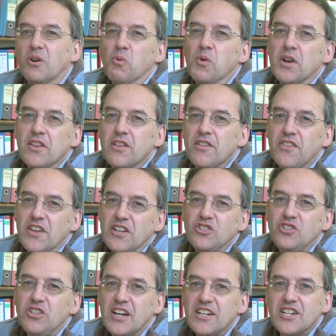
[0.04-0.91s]
One of the
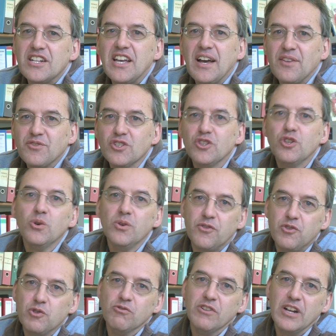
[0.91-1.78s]
things you actually have to do
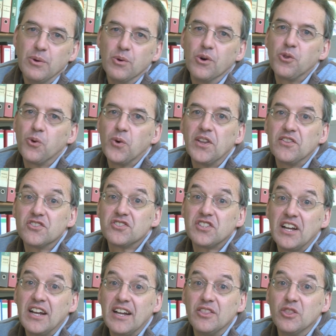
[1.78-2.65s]
if you really want to
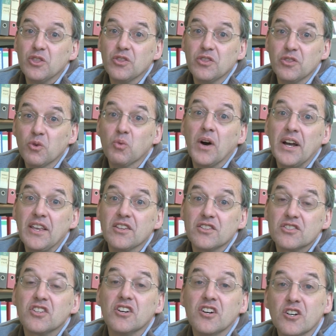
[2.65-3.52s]
understand the way
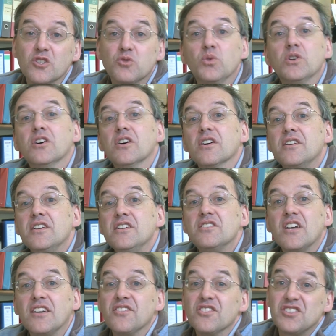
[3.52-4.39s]
that stars work
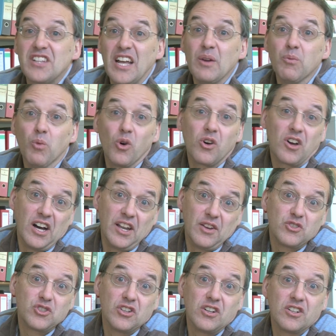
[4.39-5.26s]
is understand what
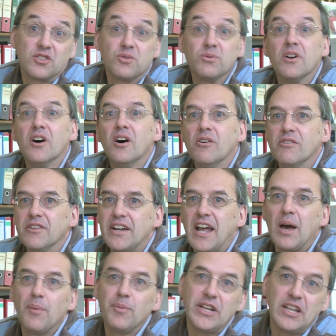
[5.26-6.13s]
kind of stars there are
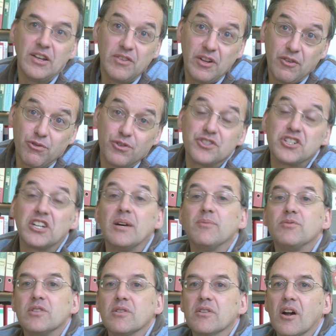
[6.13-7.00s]
and how many of different
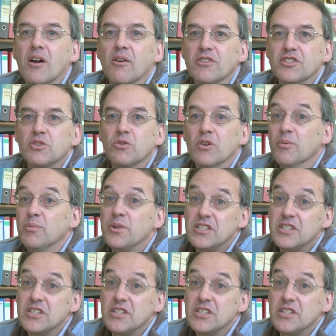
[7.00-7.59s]
types there are and so on,